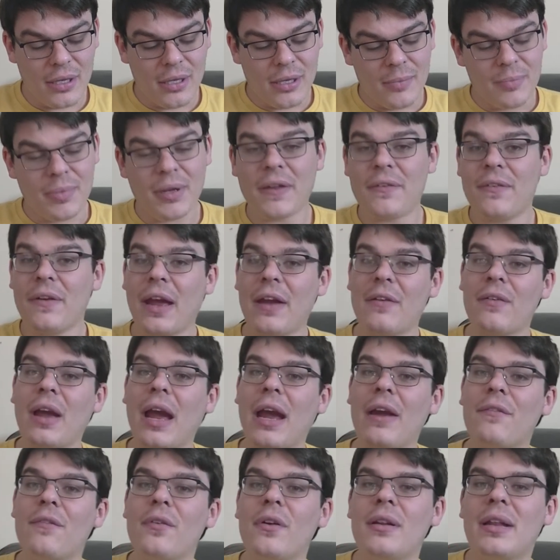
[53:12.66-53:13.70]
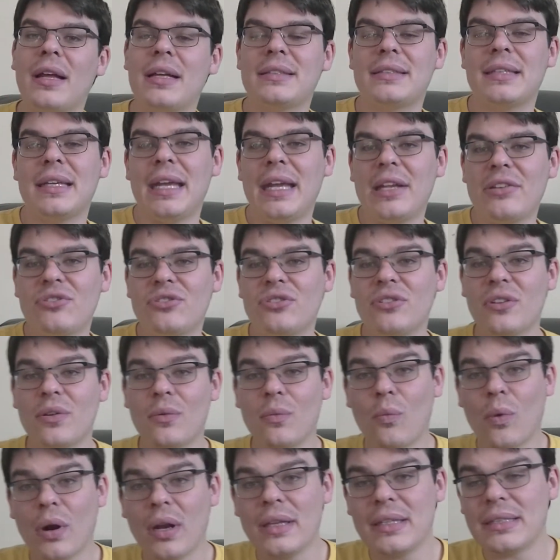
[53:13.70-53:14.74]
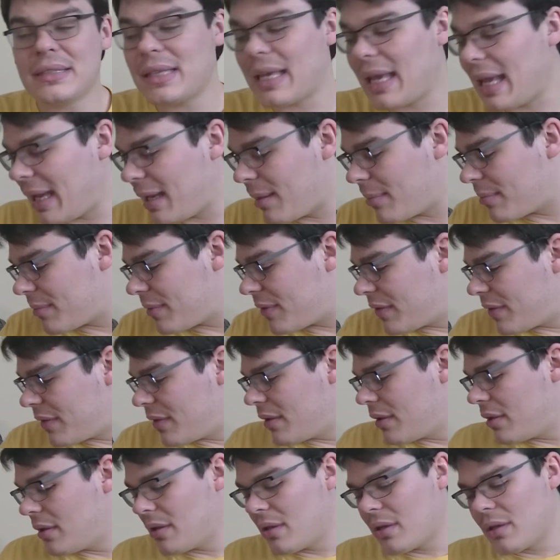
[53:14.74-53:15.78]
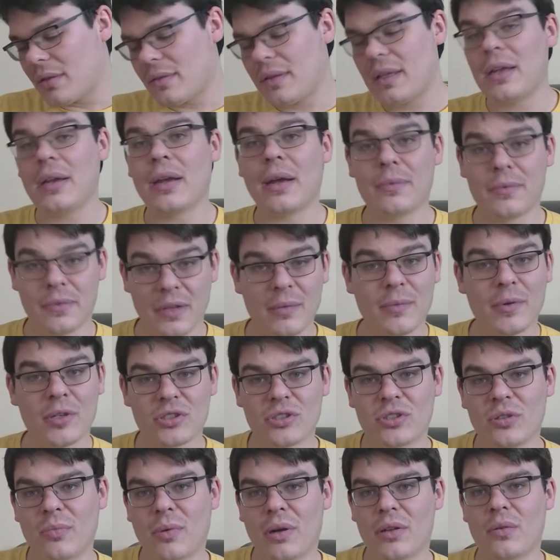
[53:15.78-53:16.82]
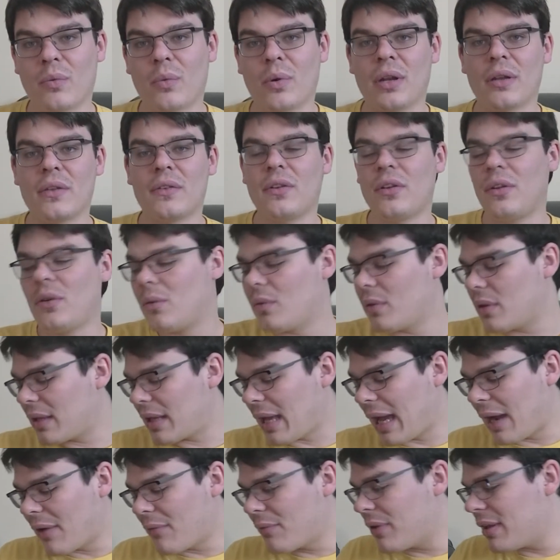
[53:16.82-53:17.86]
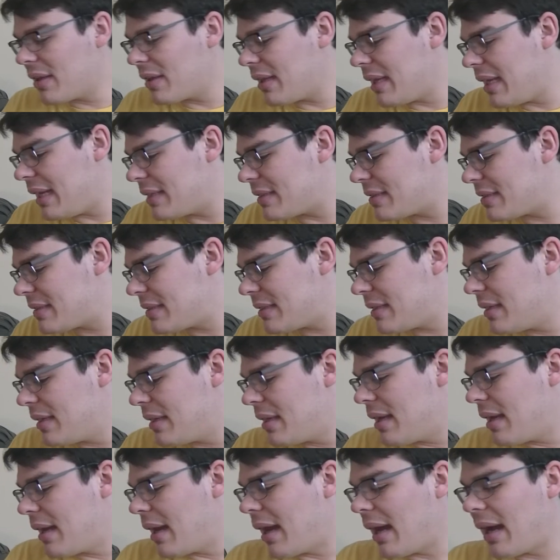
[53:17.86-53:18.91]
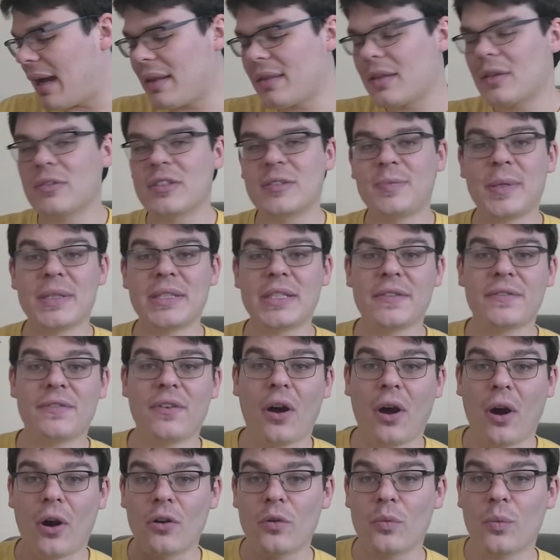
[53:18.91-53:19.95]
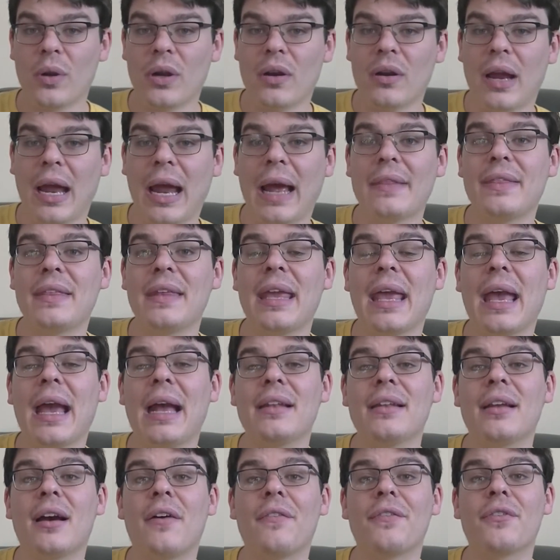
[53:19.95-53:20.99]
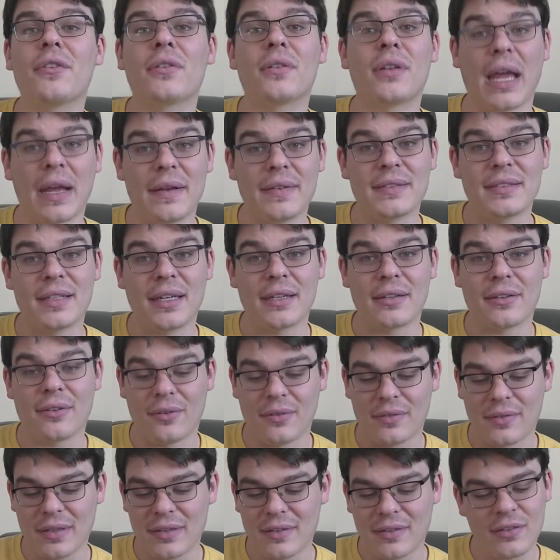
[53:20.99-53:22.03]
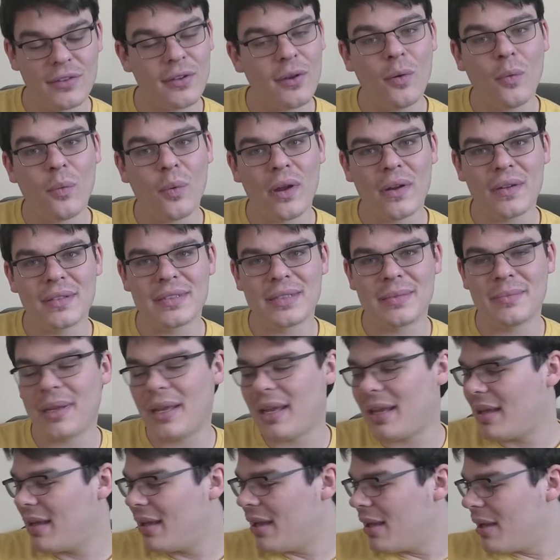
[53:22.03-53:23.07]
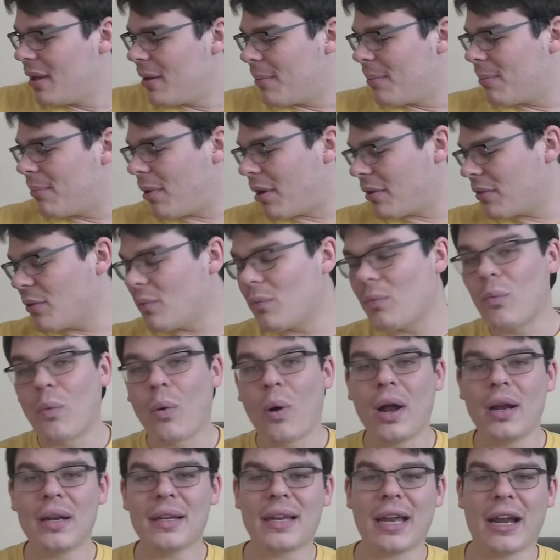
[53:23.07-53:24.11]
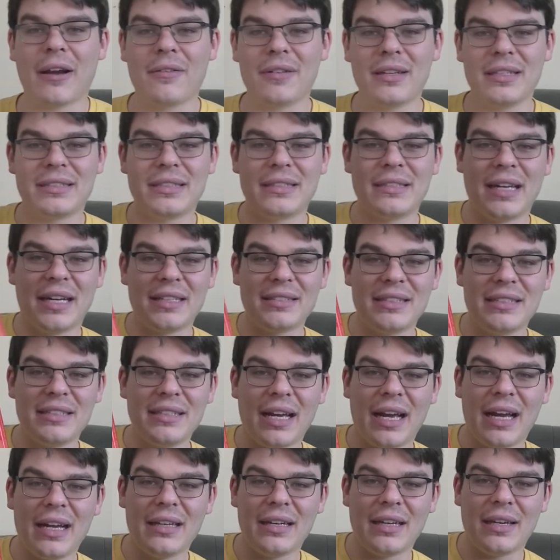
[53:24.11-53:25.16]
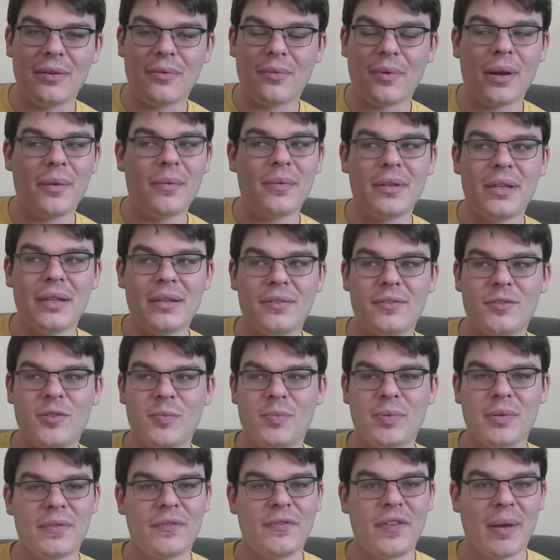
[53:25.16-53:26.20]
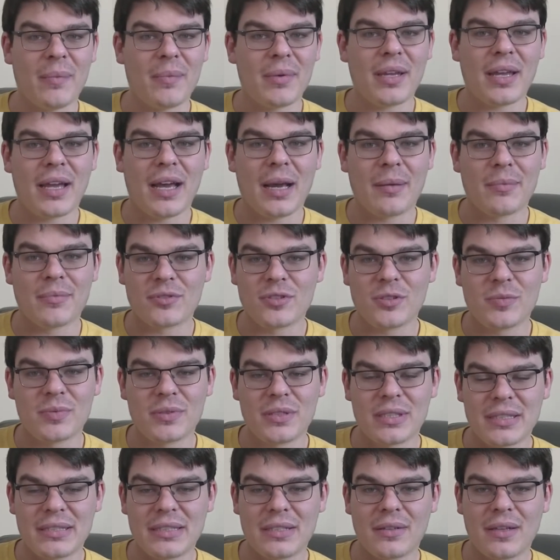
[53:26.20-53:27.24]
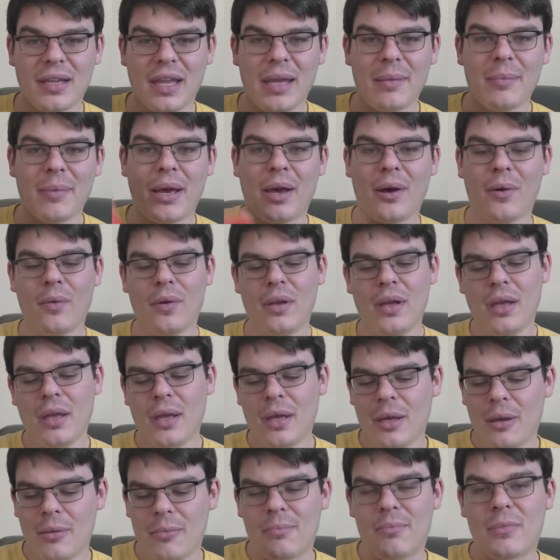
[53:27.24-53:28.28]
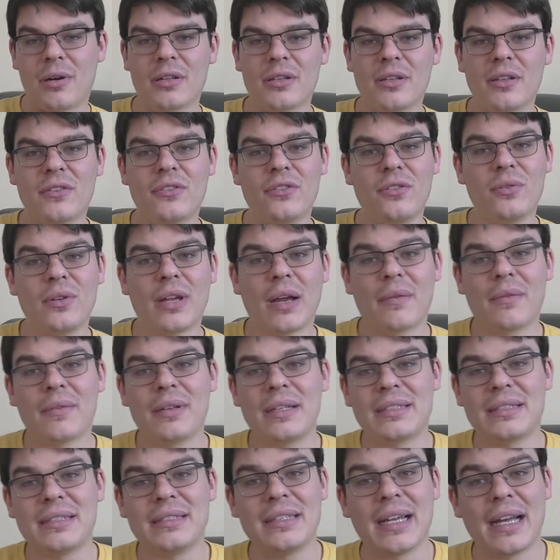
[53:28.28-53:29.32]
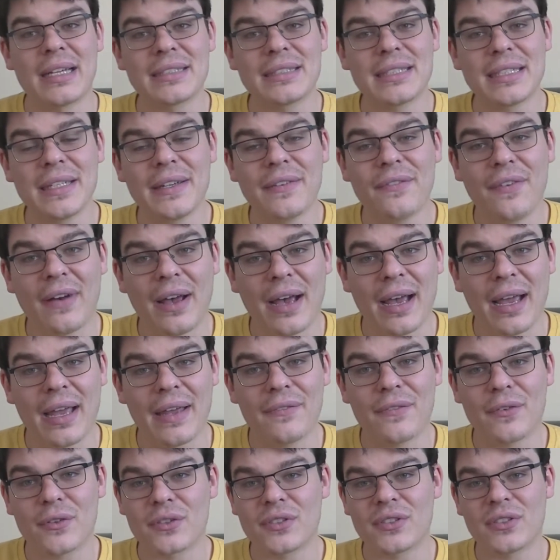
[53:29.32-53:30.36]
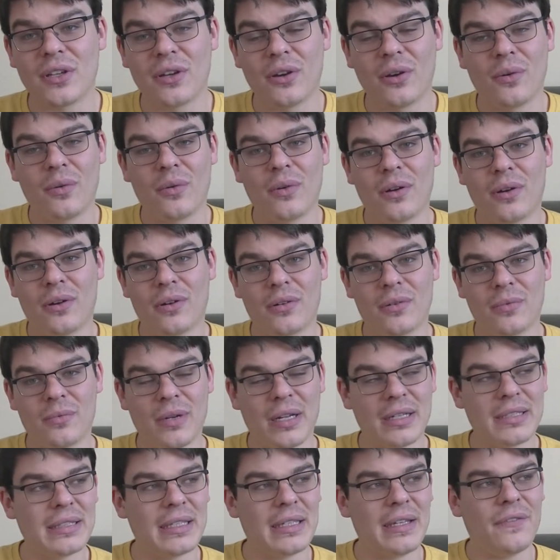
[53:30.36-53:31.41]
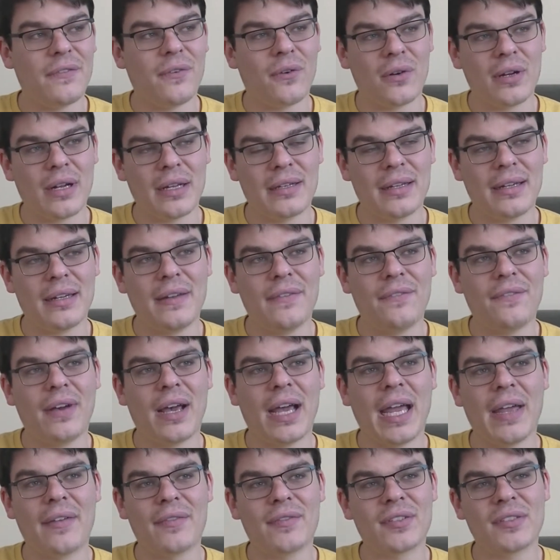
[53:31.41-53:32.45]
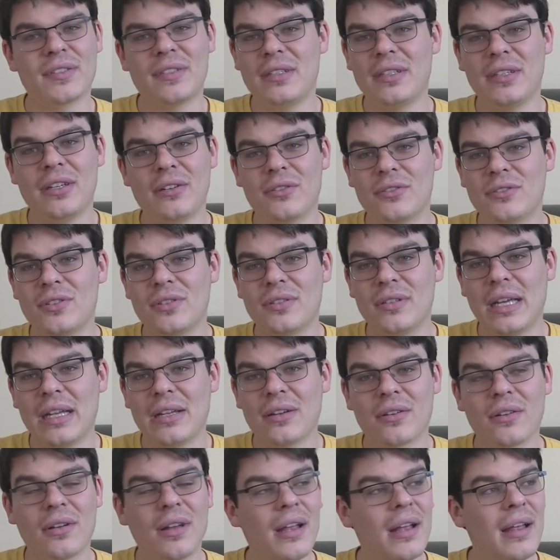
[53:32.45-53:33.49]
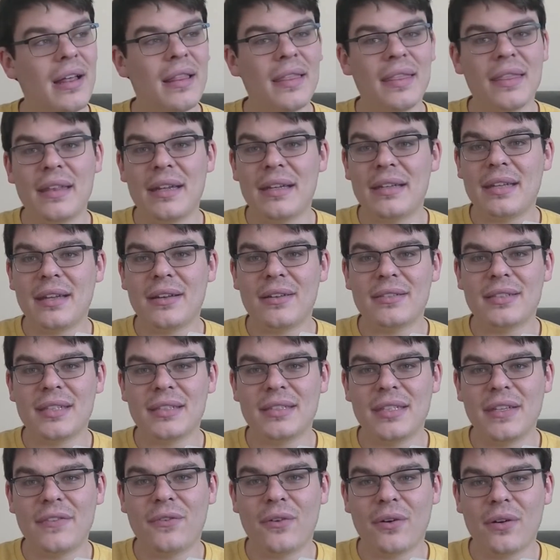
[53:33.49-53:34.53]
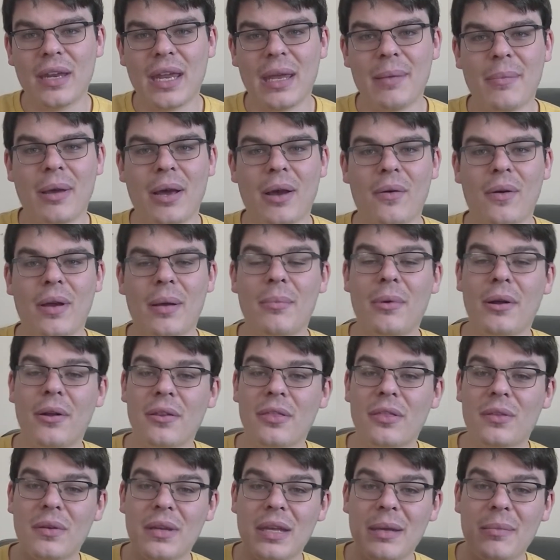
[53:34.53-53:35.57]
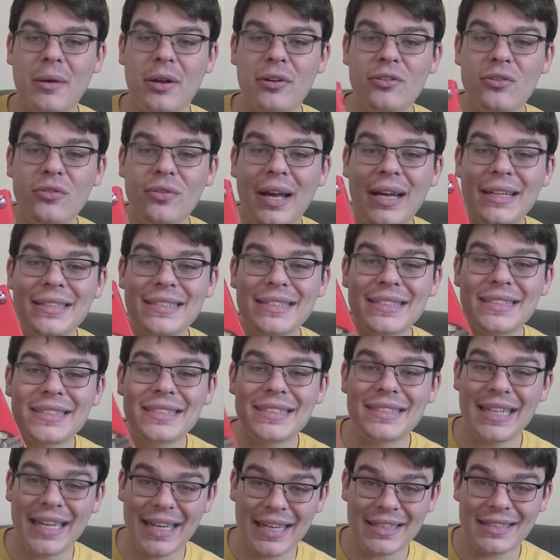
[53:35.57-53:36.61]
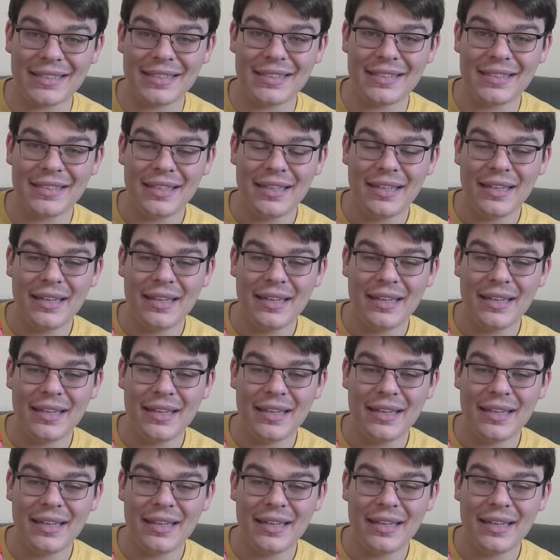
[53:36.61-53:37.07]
But I realized each one of these games, the original Mother 1 and 2, got released on their respective hardware at the end of their life cycles. It's so weird to me. Mother 1 got released in 1990, right when the Super Famicom or Super Nintendo came out. Mother 2 got released in 1995 or so, or 1994, 1995, just a year or two later. The Nintendo 64 came out. And Mother 3 came out in 2006.